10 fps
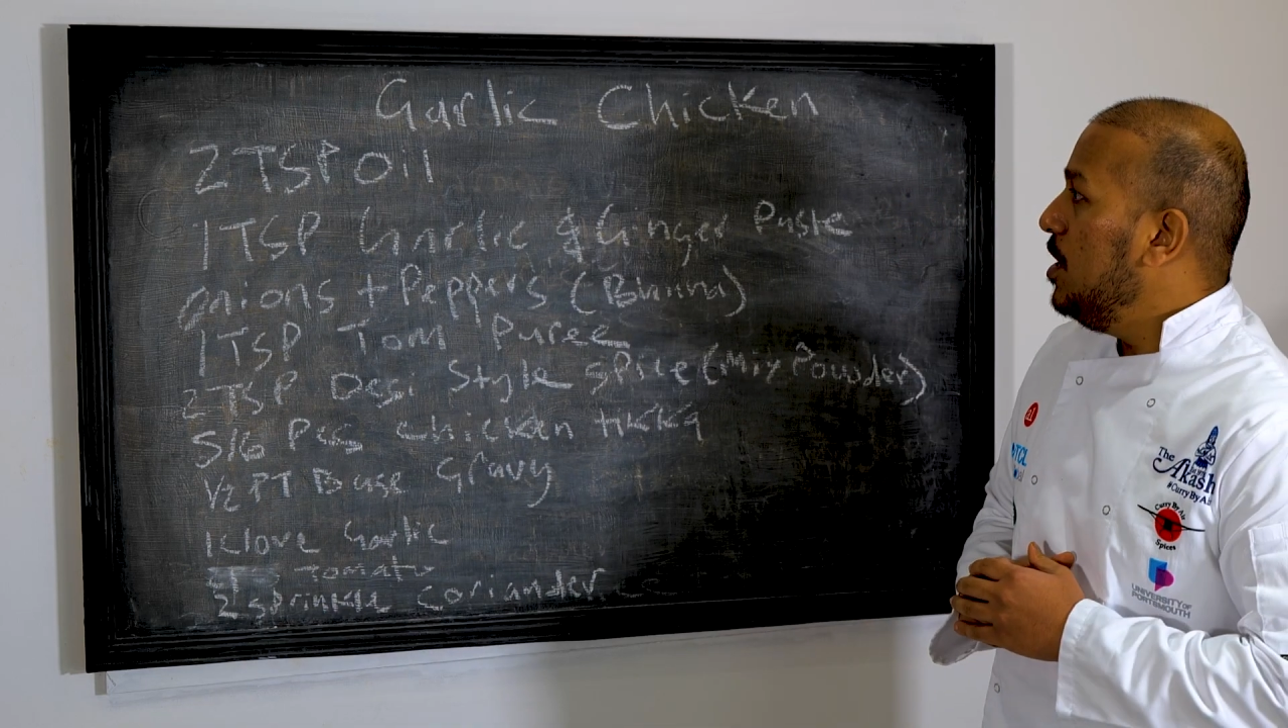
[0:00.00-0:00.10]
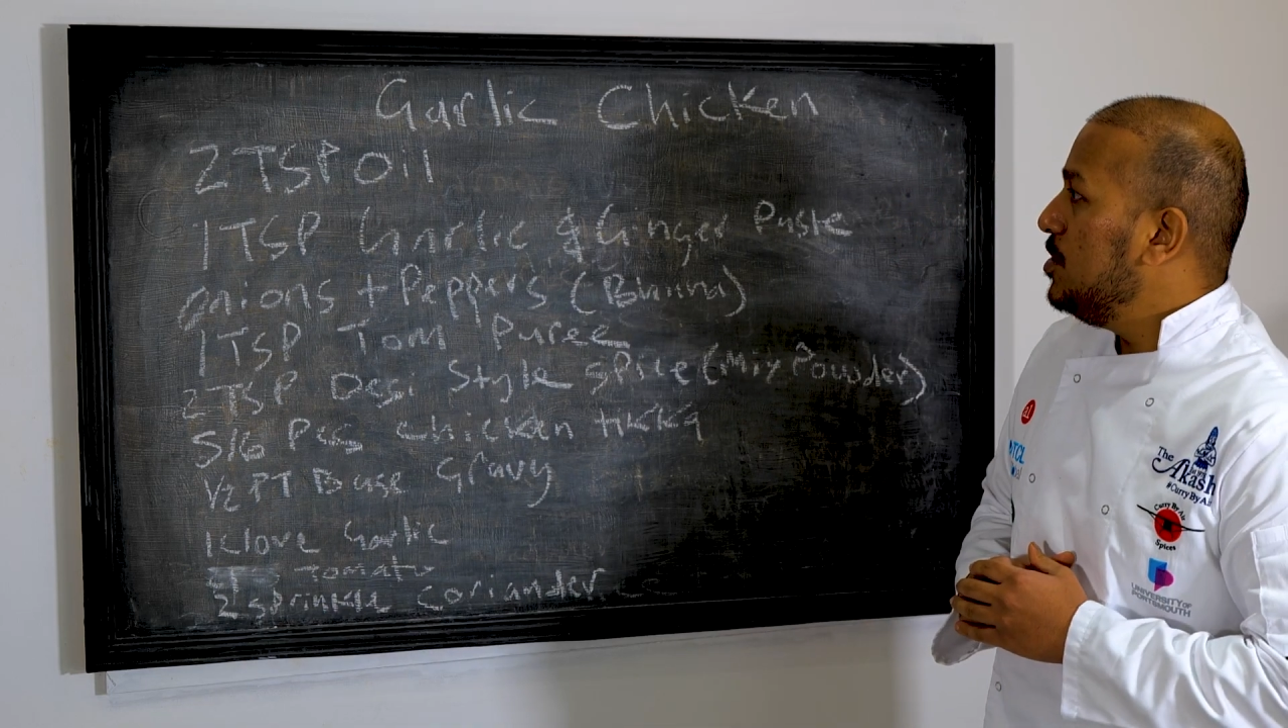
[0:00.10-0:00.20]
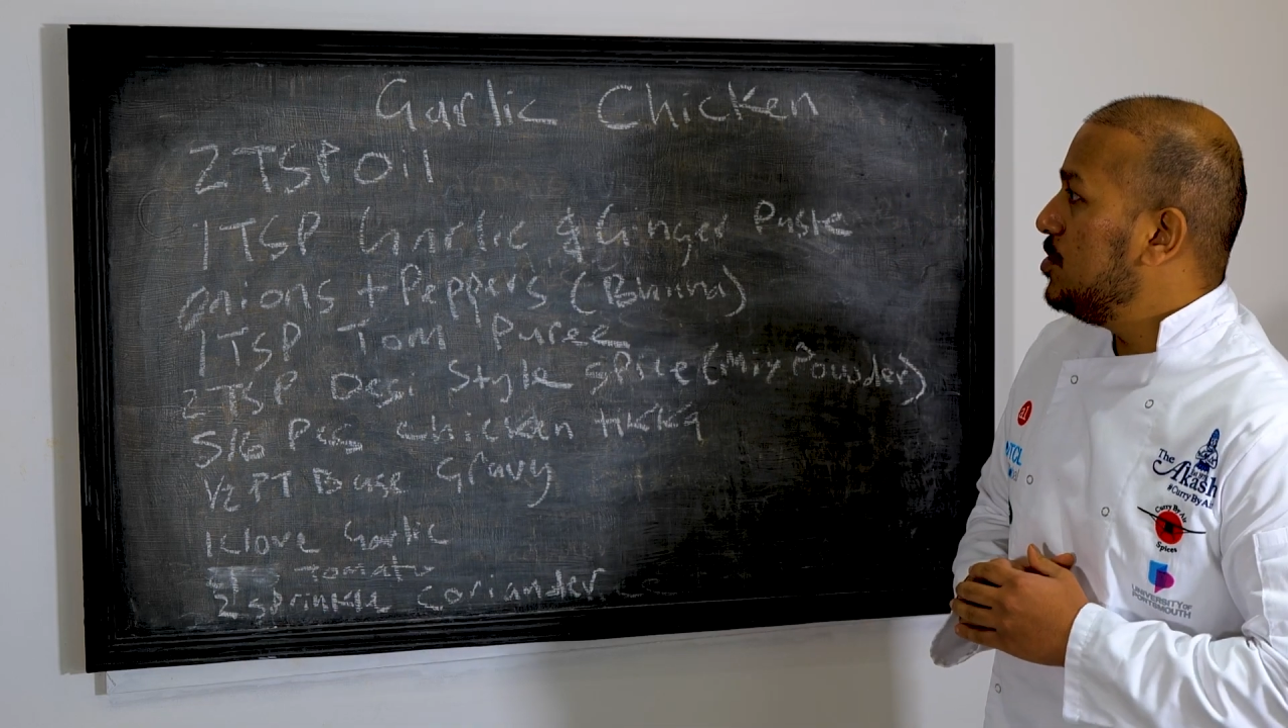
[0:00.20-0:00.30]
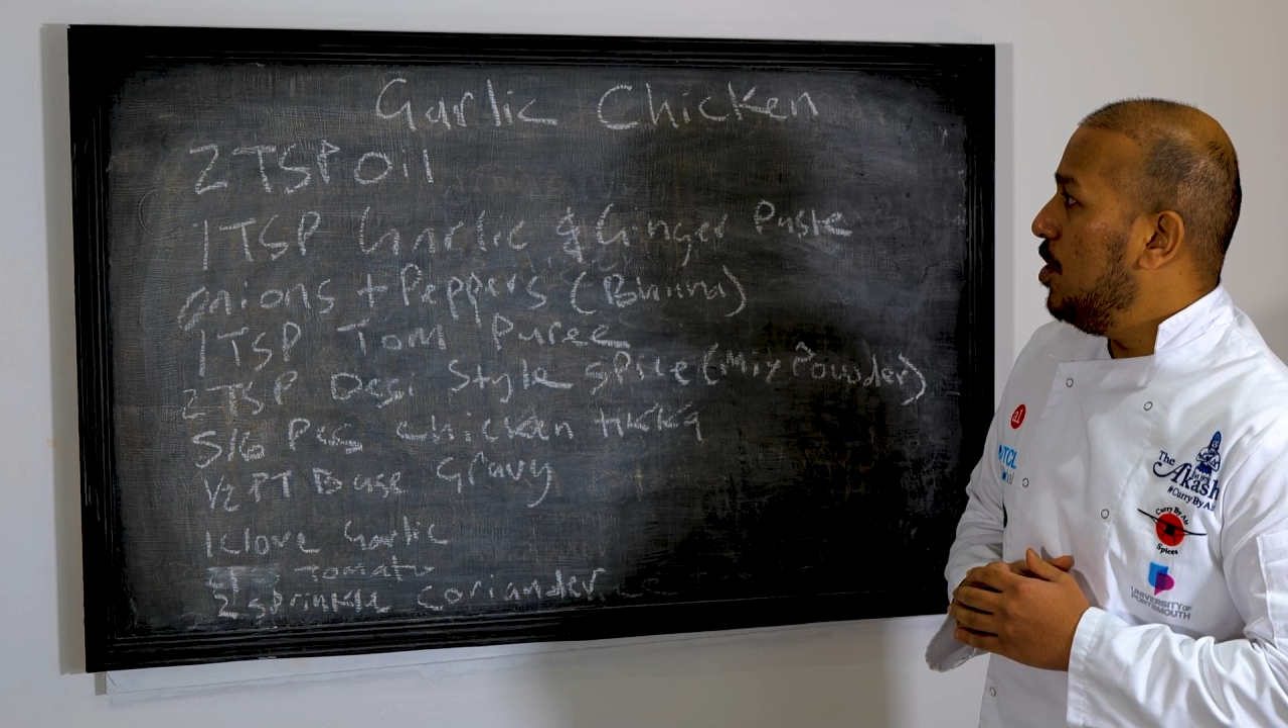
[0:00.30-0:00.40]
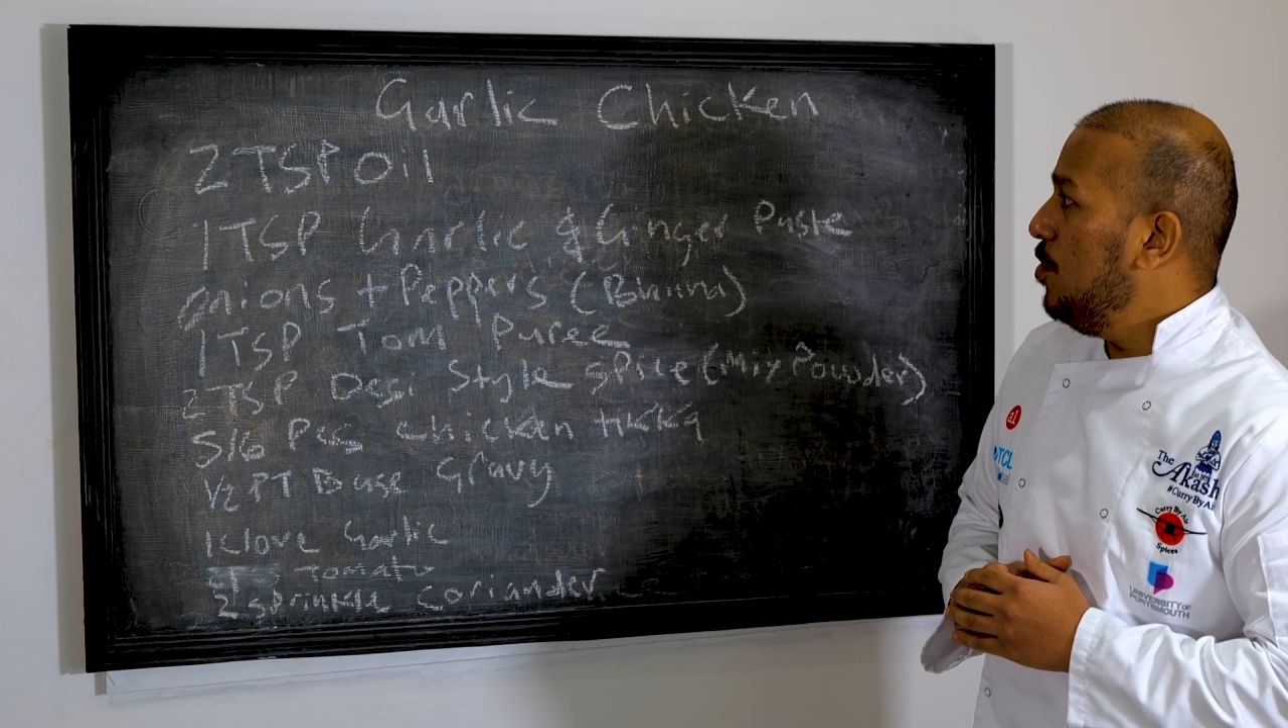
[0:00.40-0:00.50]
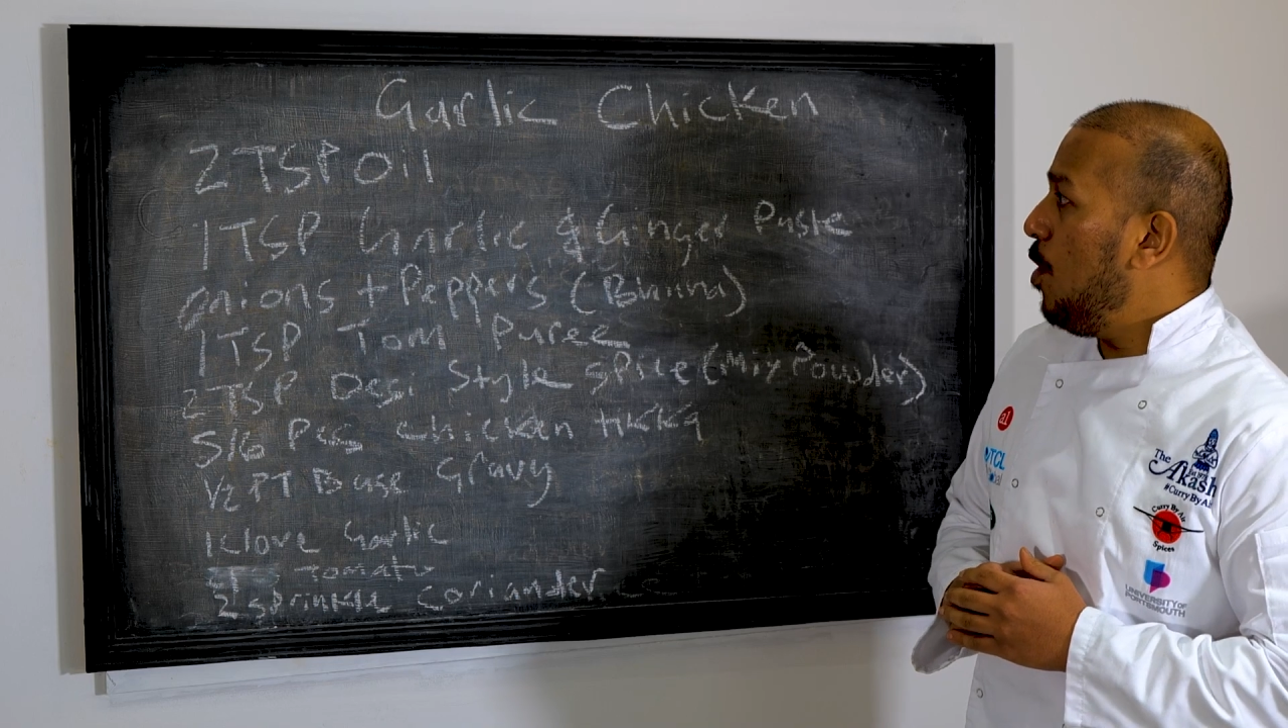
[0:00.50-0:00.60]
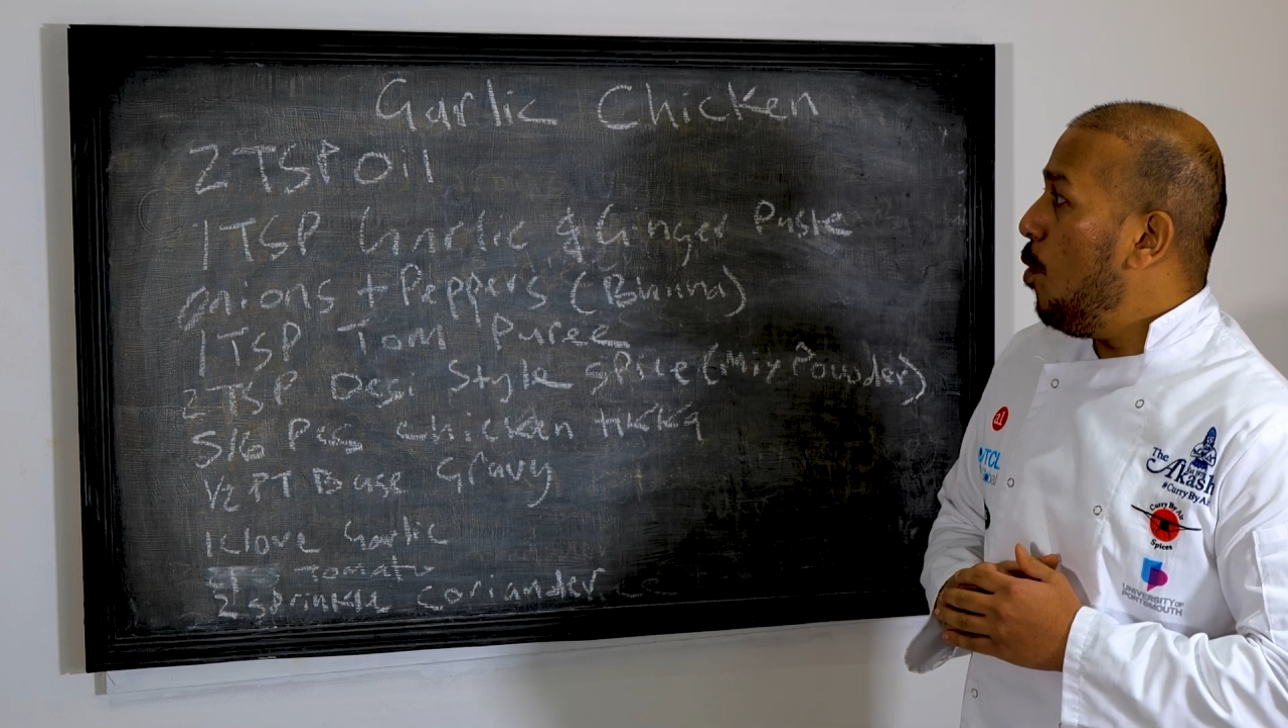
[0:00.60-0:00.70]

So